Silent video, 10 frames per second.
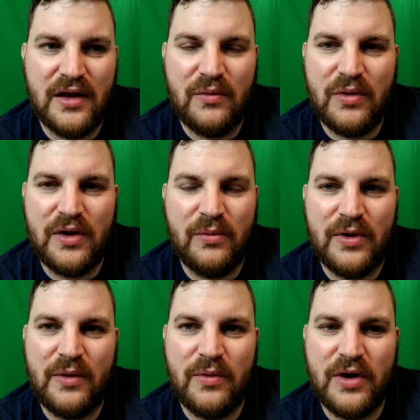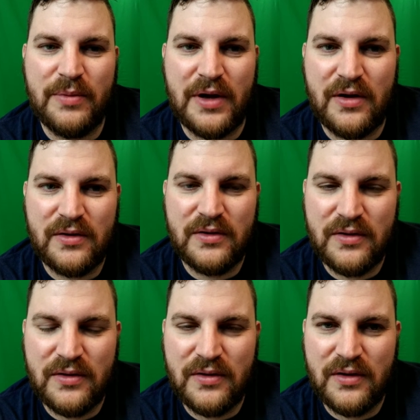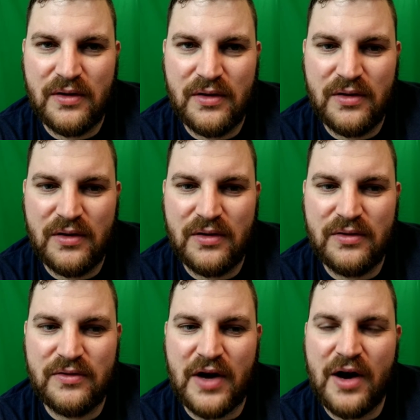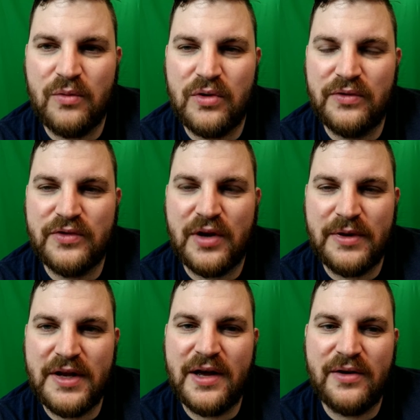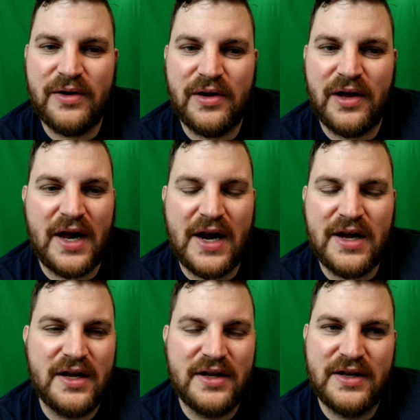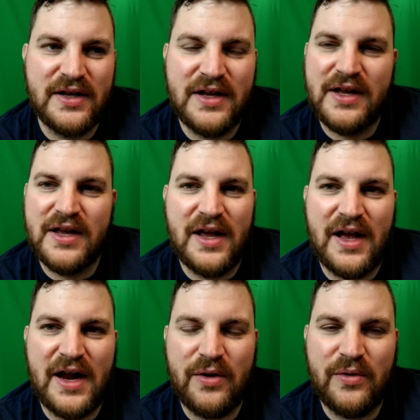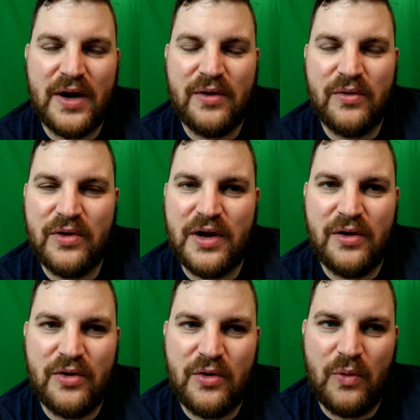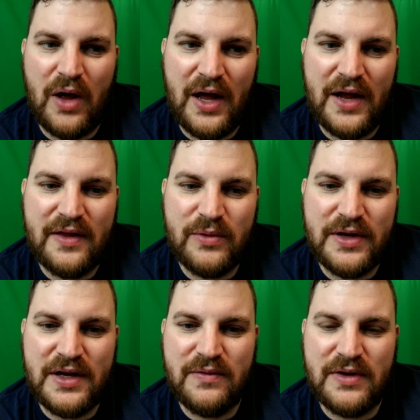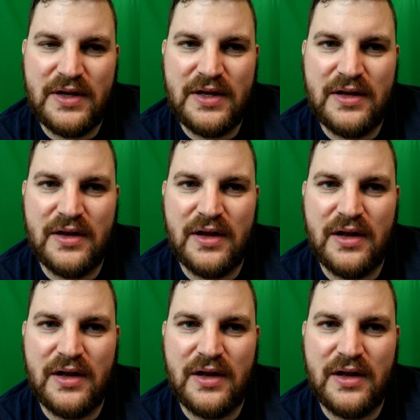what are they worried about? Dire wolves coming down? I don't know. I don't know why we even need